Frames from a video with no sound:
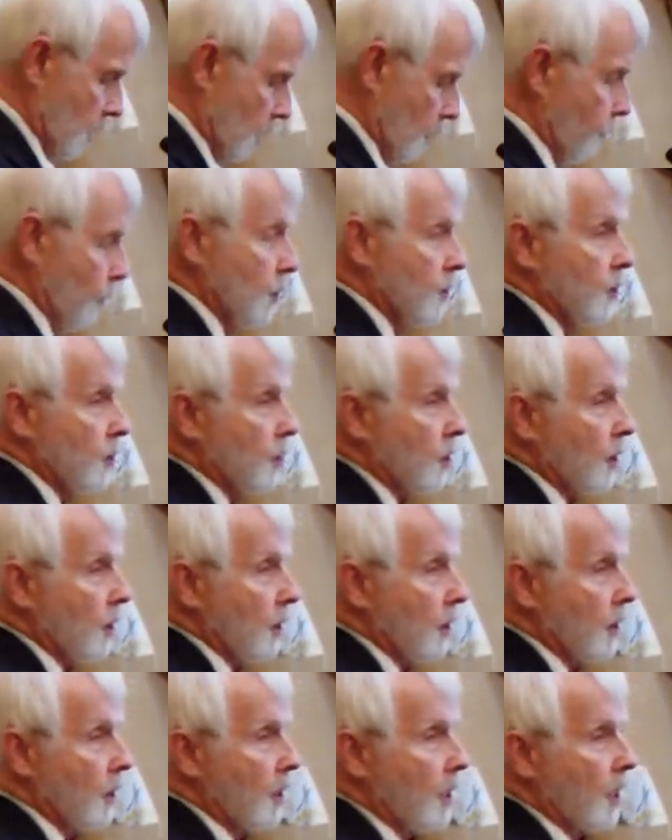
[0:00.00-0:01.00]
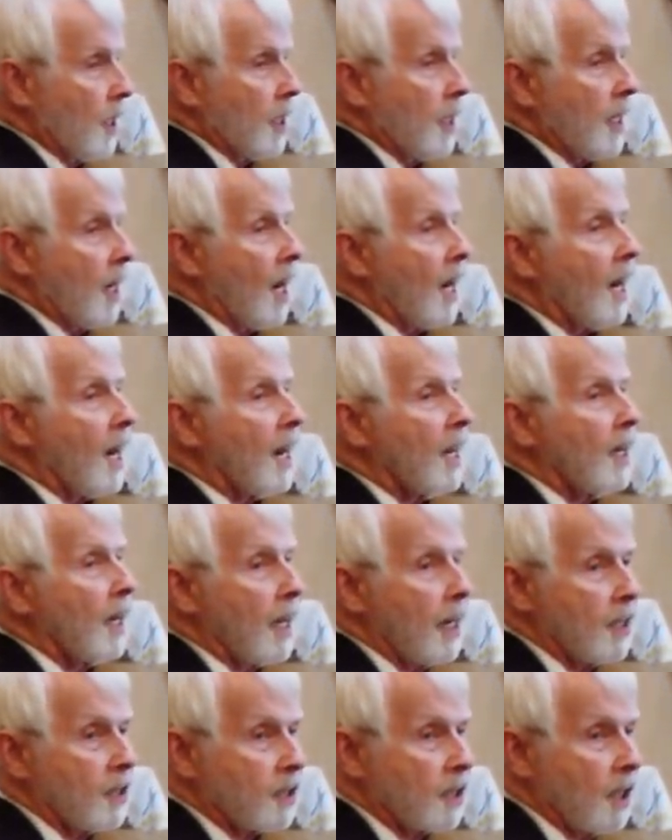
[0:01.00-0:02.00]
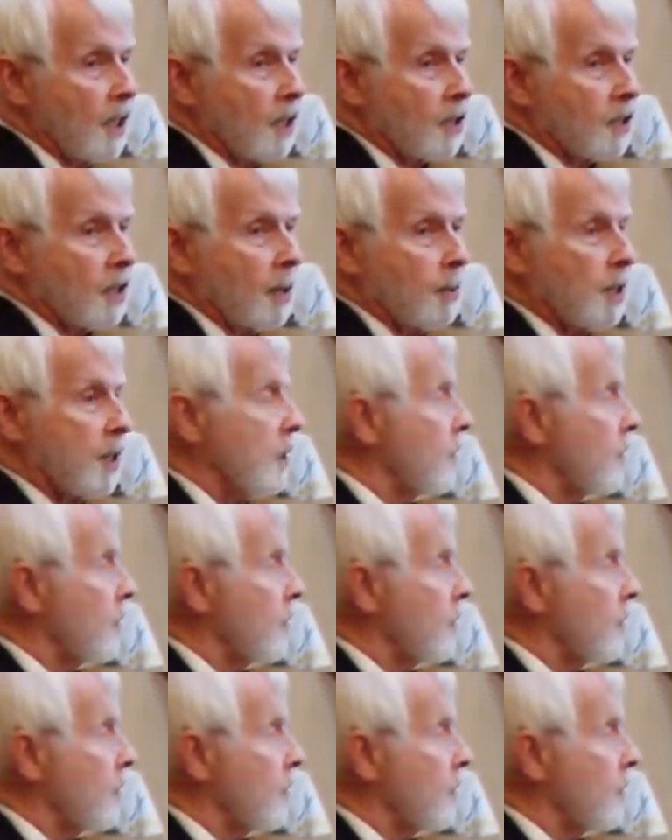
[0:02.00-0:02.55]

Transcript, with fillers: differences here. He highlights some of